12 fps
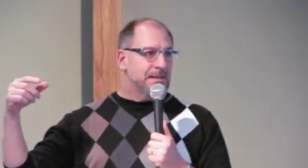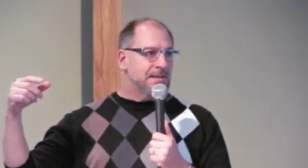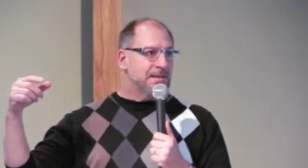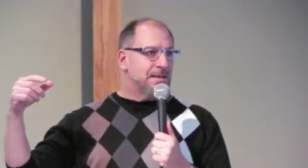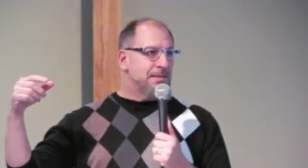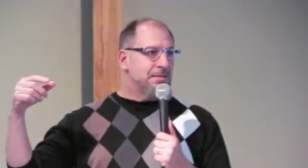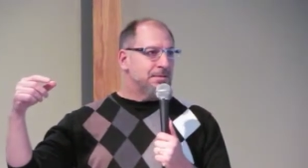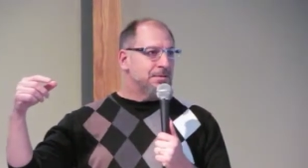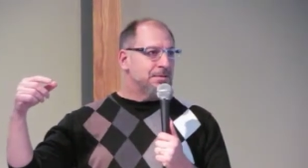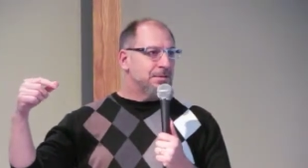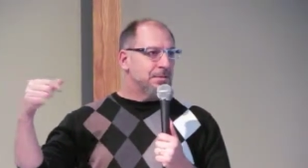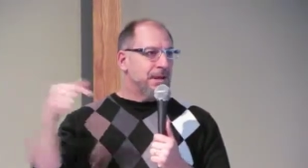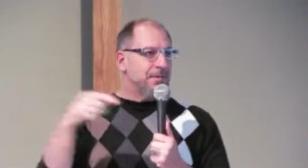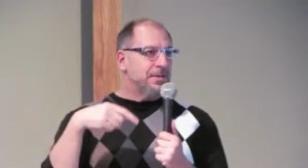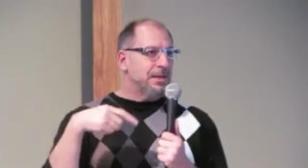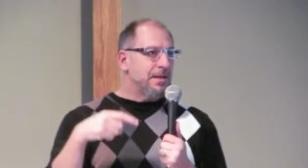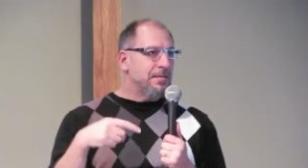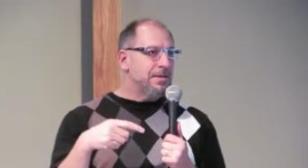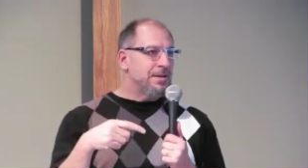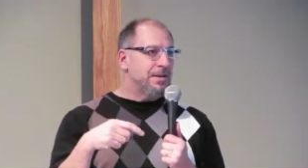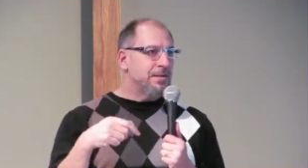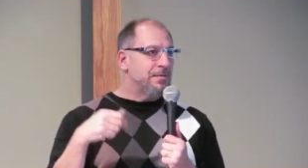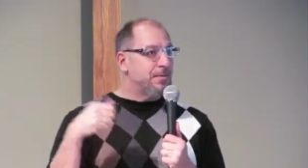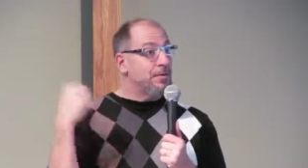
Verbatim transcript: Isn't that cool? So we have to love each other